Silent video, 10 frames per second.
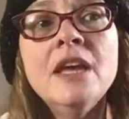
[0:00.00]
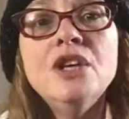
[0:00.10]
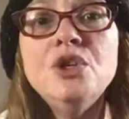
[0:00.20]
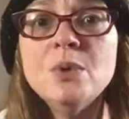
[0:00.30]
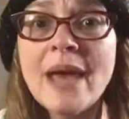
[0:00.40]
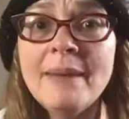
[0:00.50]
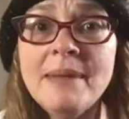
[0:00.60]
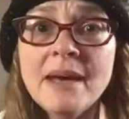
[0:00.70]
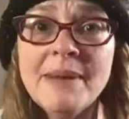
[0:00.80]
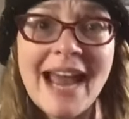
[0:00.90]
you can
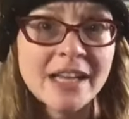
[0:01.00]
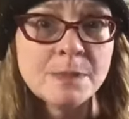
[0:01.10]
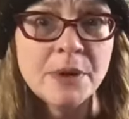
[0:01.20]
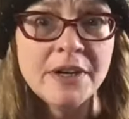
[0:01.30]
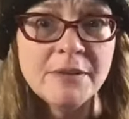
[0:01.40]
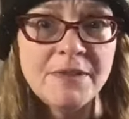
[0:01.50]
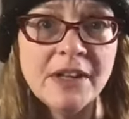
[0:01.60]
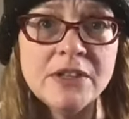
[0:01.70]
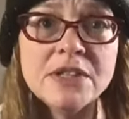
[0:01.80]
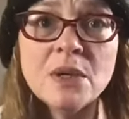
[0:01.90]
become an expert in a
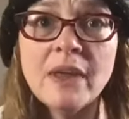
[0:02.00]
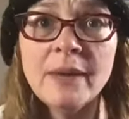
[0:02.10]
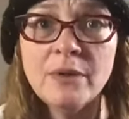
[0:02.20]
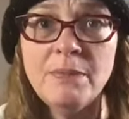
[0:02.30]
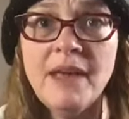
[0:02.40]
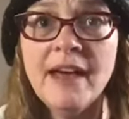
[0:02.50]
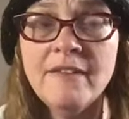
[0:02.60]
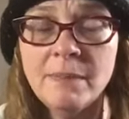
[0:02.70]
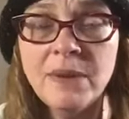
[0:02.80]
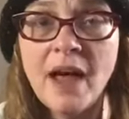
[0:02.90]
field. So, like with me, I have
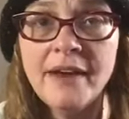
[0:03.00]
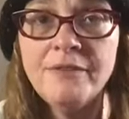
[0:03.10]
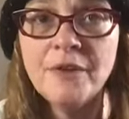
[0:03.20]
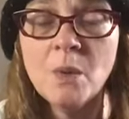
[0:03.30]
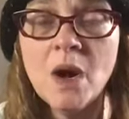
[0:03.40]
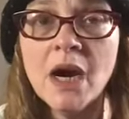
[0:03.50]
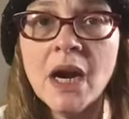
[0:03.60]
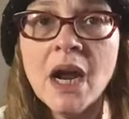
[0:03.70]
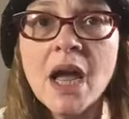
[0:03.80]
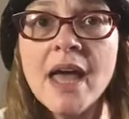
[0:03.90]
applied for
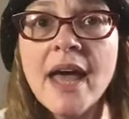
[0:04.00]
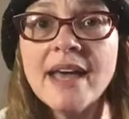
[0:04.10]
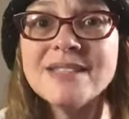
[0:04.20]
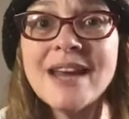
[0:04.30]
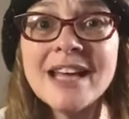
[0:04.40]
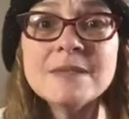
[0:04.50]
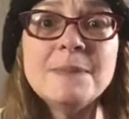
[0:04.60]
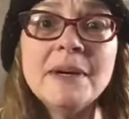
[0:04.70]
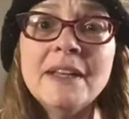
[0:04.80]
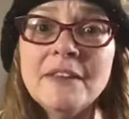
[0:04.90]
work as an
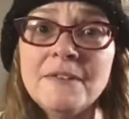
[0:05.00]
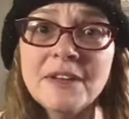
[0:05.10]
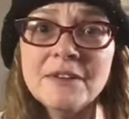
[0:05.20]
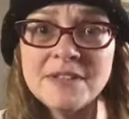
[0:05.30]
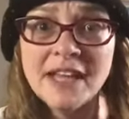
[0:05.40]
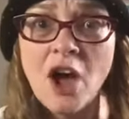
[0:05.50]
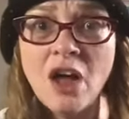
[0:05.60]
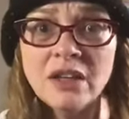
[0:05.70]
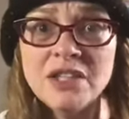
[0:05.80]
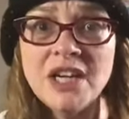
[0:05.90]
expert in the field of
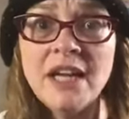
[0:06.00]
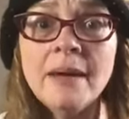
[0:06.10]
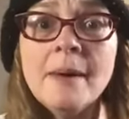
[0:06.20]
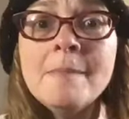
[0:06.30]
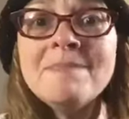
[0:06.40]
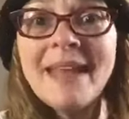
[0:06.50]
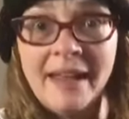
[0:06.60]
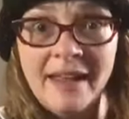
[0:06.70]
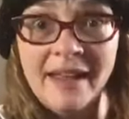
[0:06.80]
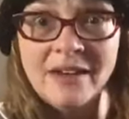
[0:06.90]
psychology
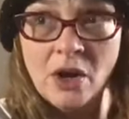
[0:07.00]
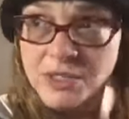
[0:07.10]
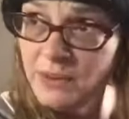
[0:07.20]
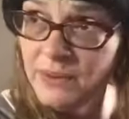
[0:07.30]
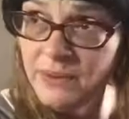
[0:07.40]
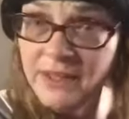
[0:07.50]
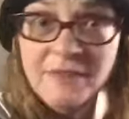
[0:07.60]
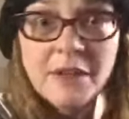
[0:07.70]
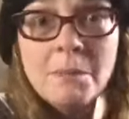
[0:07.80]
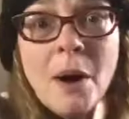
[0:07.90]
and also in the
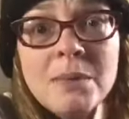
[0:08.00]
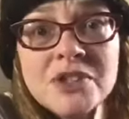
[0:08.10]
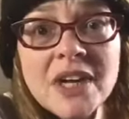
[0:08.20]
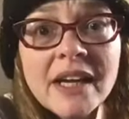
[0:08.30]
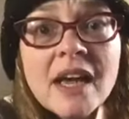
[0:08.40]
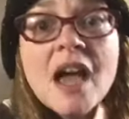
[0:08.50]
field of publishing.